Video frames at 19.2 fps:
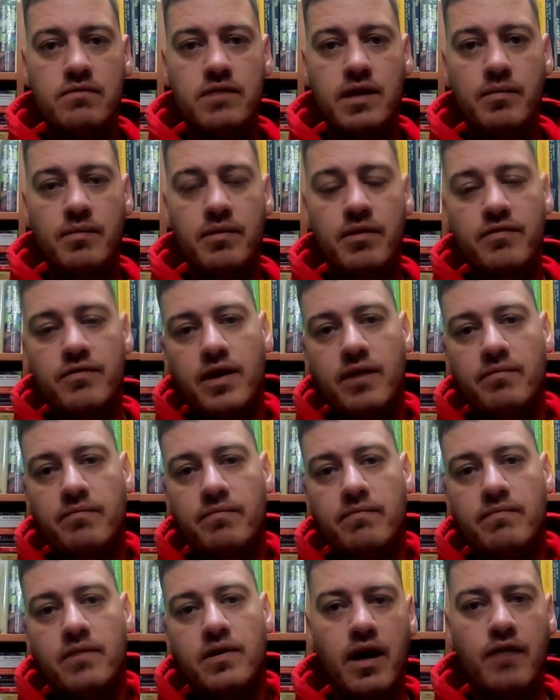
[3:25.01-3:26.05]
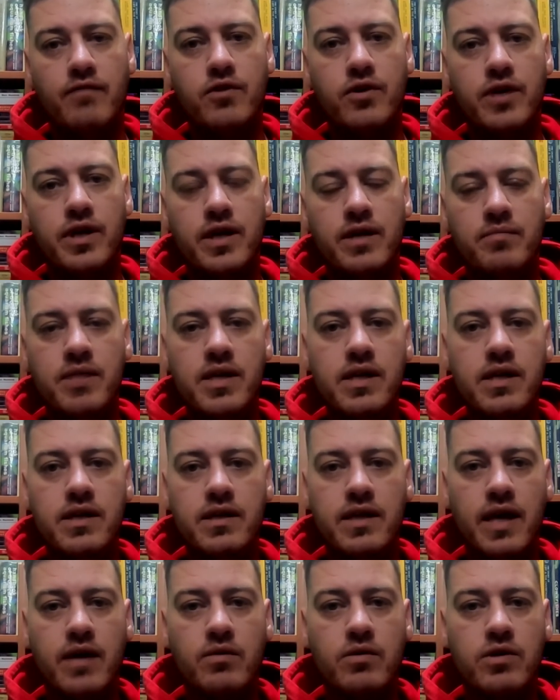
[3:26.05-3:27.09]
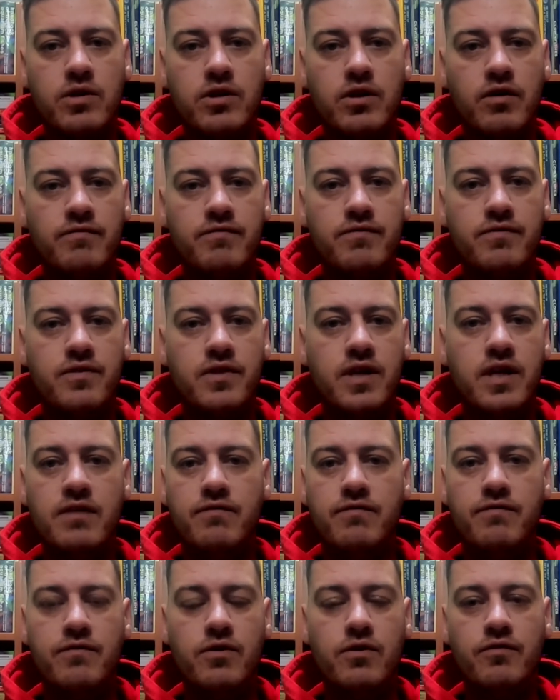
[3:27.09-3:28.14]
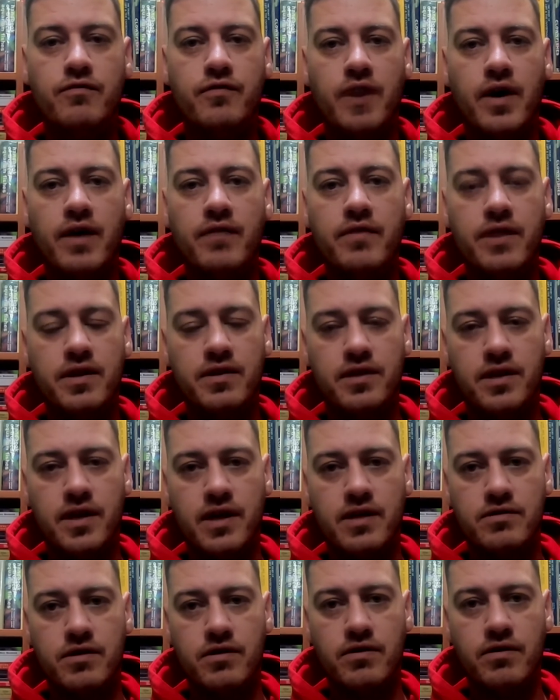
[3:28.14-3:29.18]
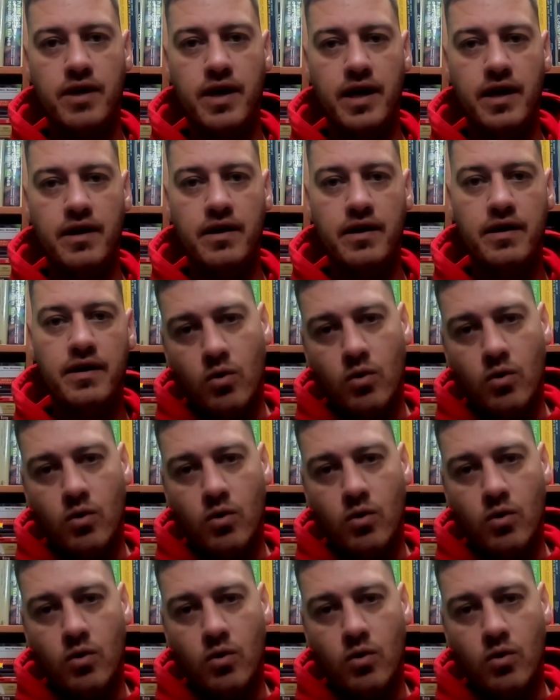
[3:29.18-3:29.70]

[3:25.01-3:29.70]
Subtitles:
some of them have got an immediate equity of 3, 4, 500,000 Rand.